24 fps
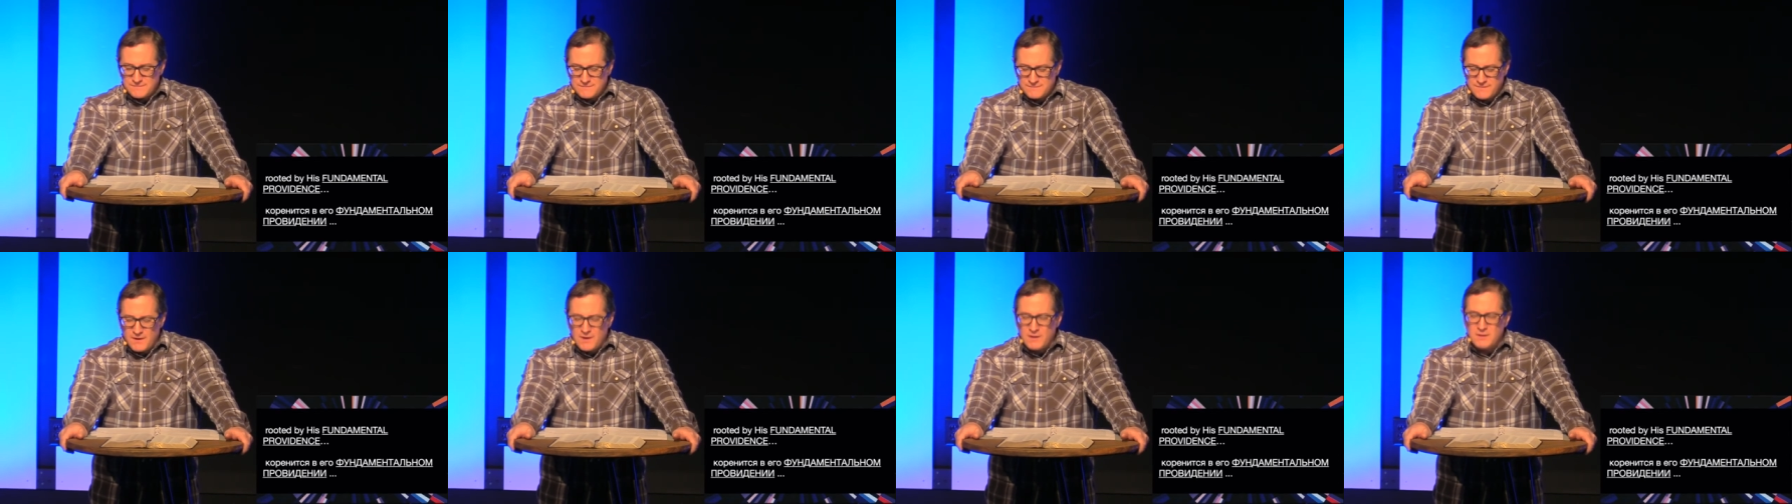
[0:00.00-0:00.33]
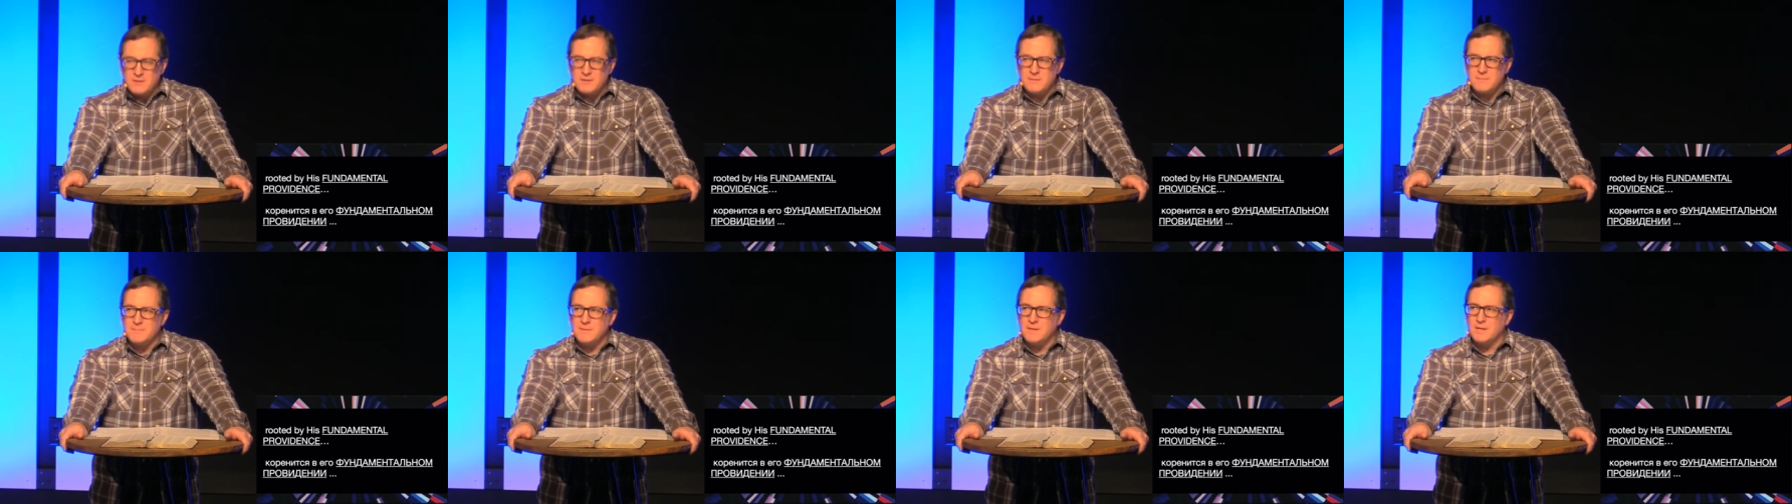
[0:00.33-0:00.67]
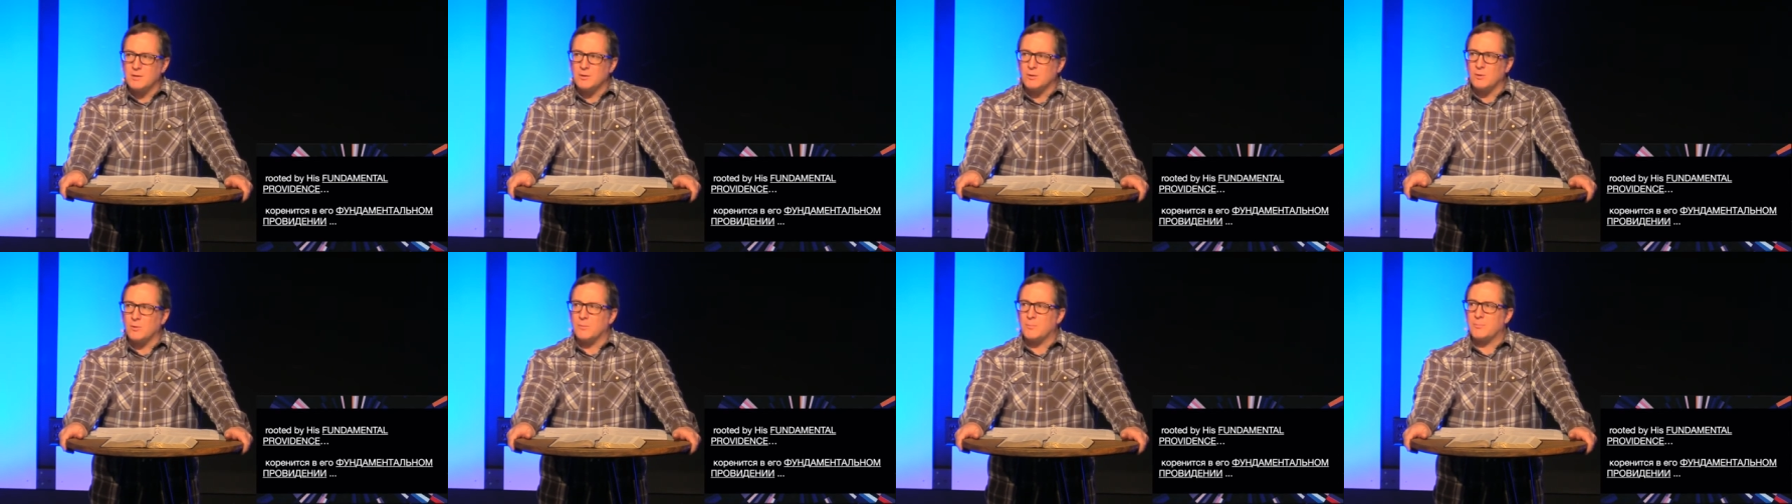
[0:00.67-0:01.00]

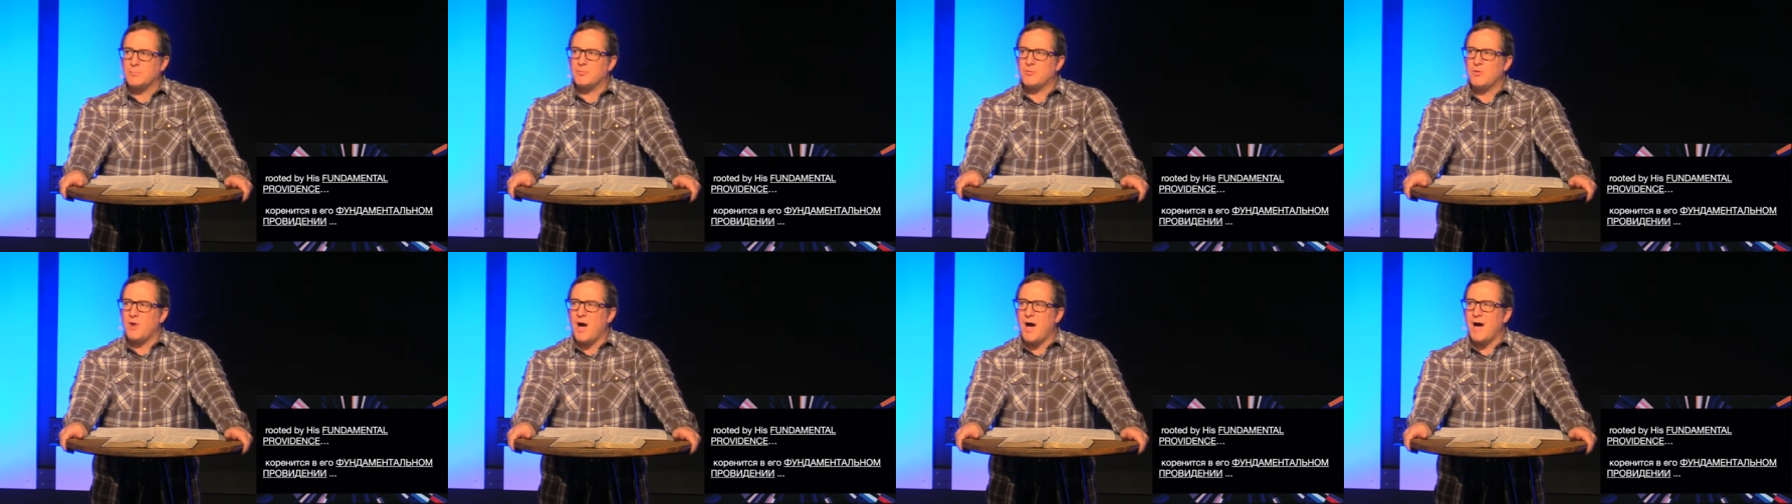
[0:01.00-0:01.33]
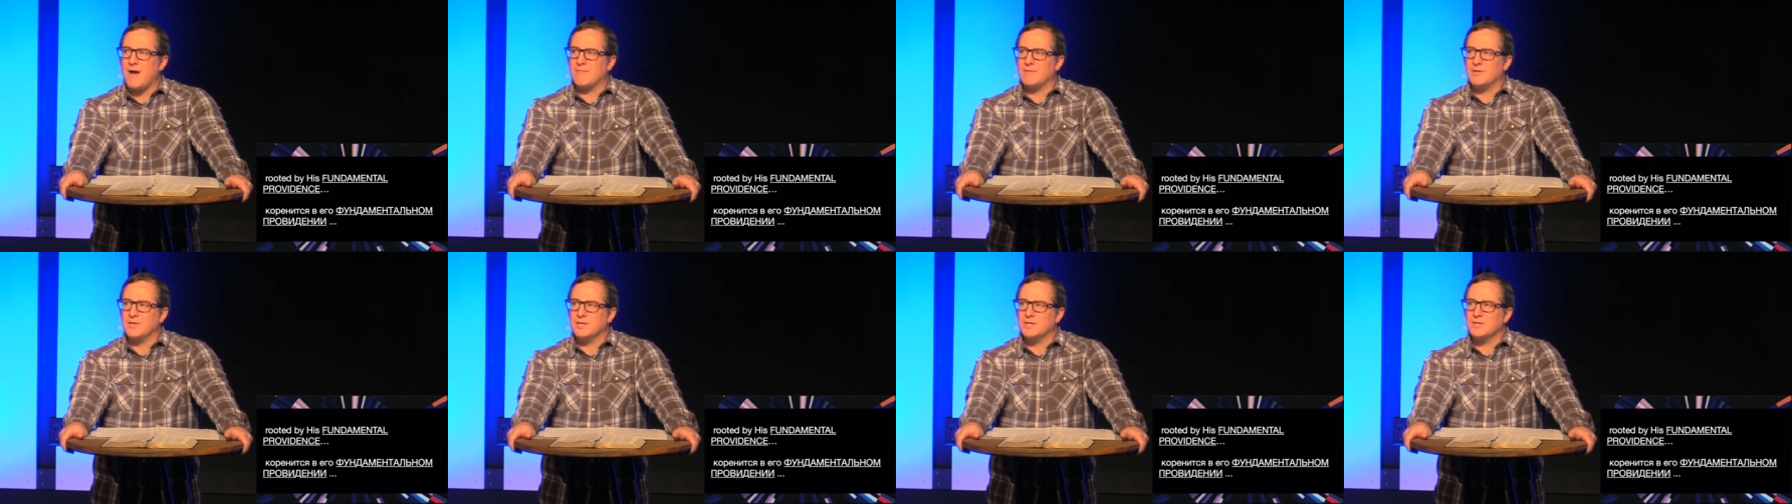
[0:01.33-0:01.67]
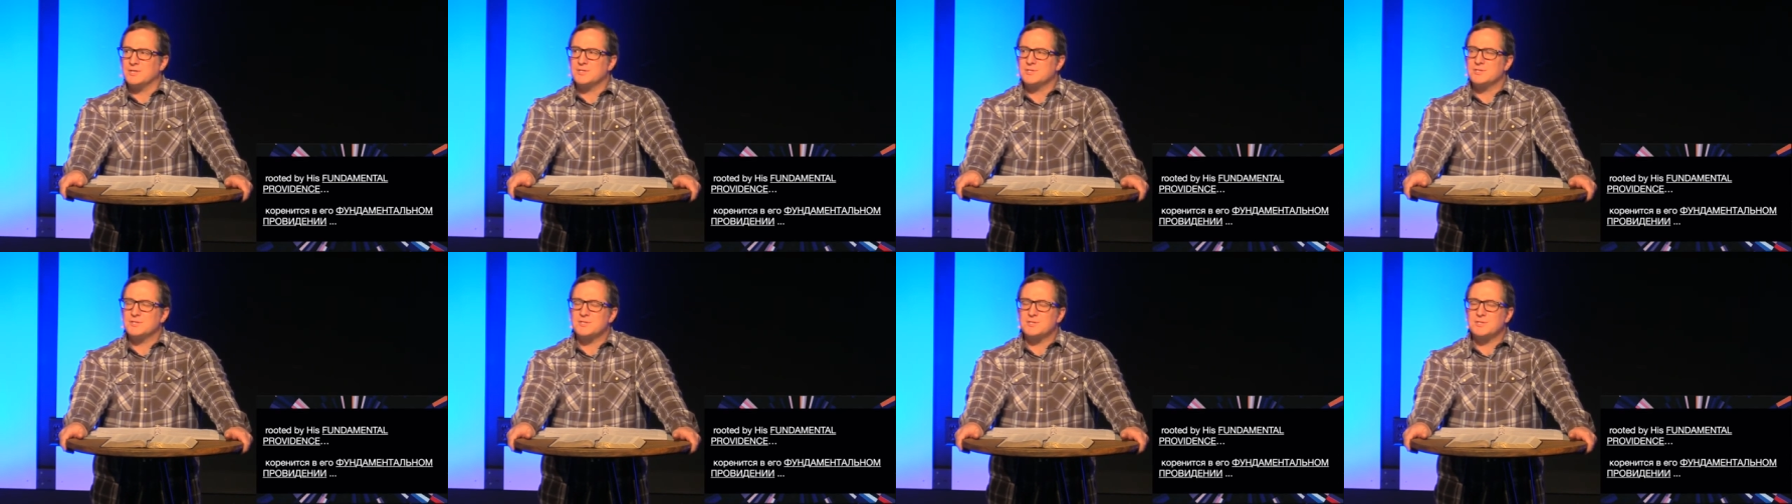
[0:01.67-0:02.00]
fundamental
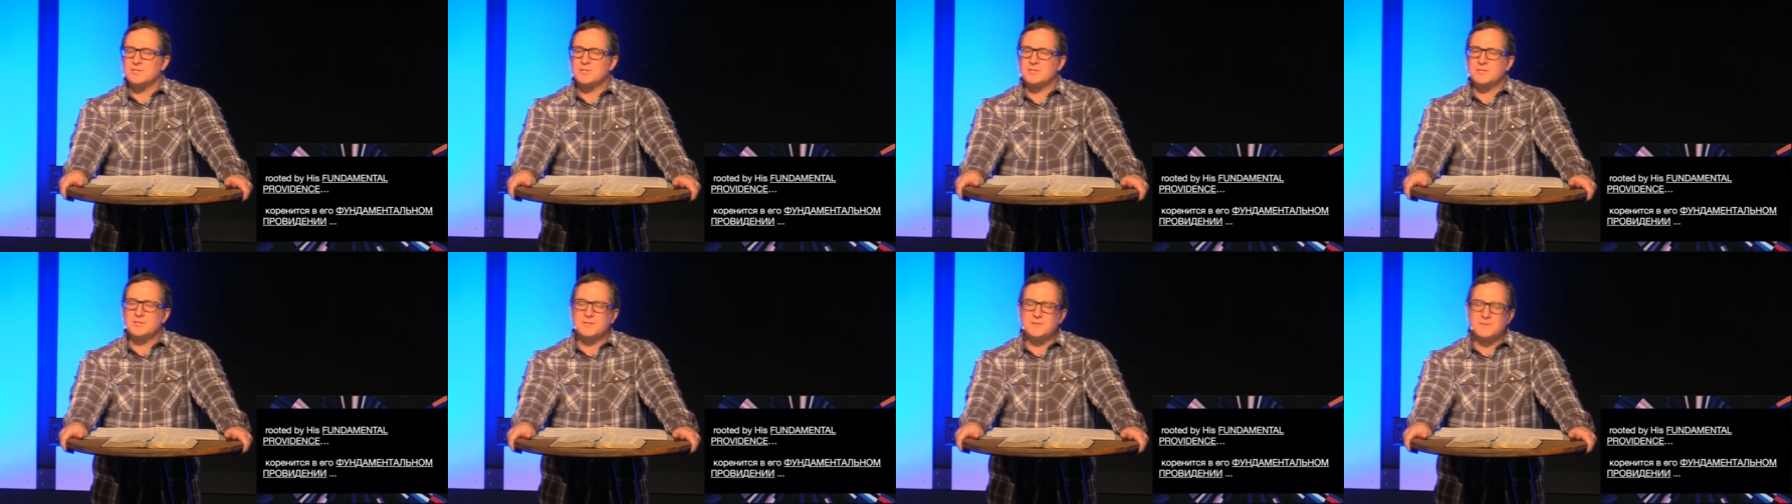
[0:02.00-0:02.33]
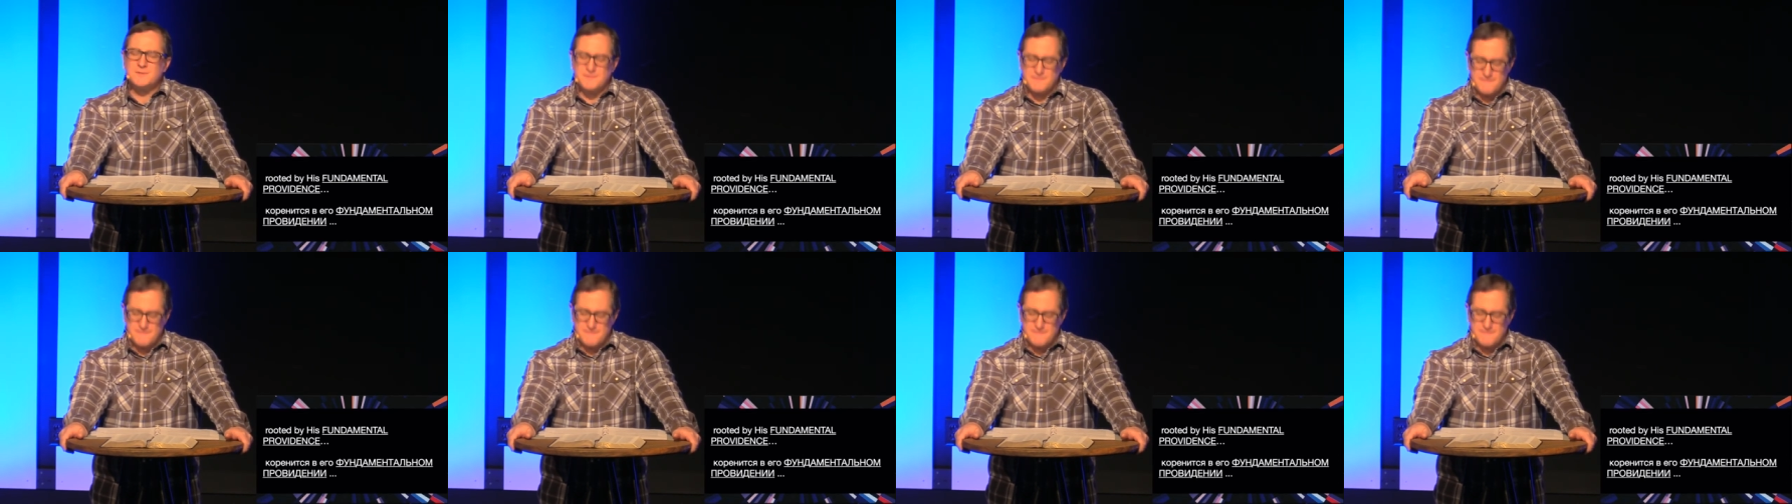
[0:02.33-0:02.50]
providence.